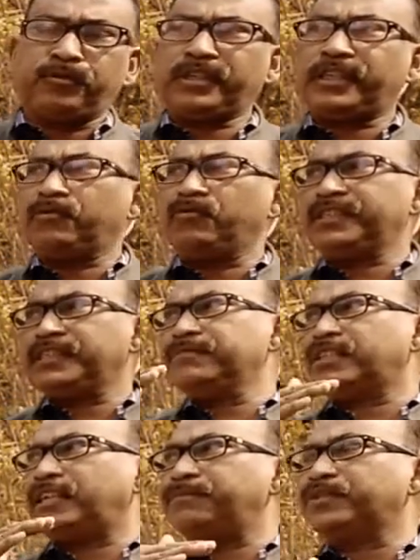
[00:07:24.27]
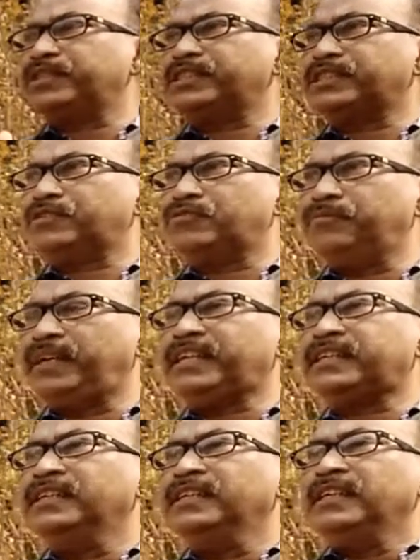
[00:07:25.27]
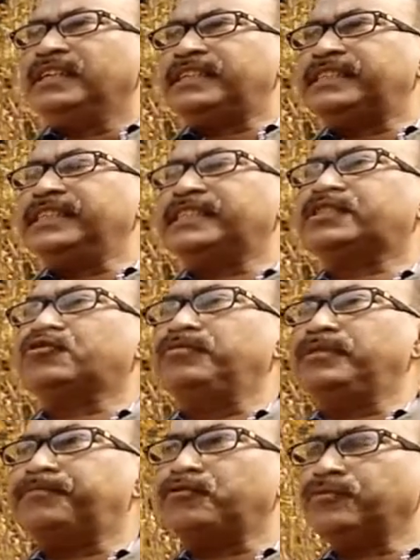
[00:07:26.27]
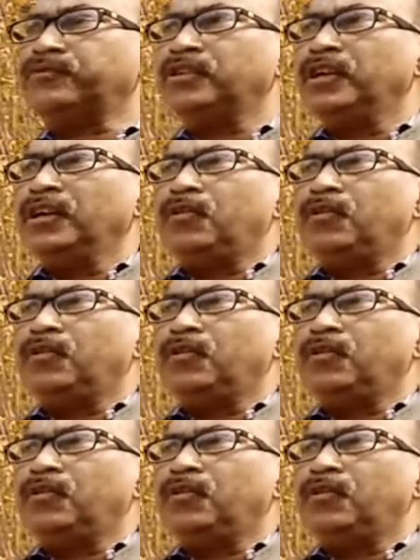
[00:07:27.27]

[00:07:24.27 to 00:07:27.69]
Okay, whatever hypothesis you make, it needs to be proved.